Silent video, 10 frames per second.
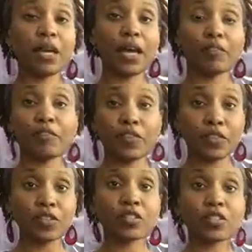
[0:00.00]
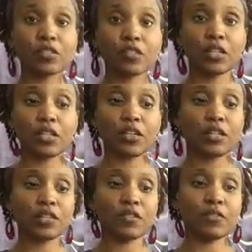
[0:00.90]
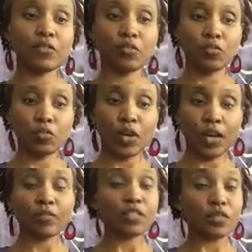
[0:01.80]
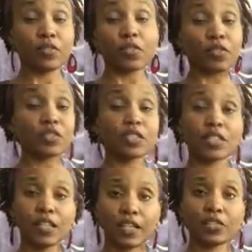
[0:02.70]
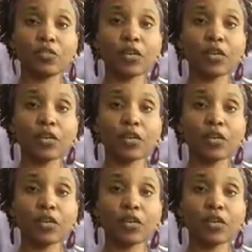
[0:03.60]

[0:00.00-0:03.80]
At first, if you have difficulty, that's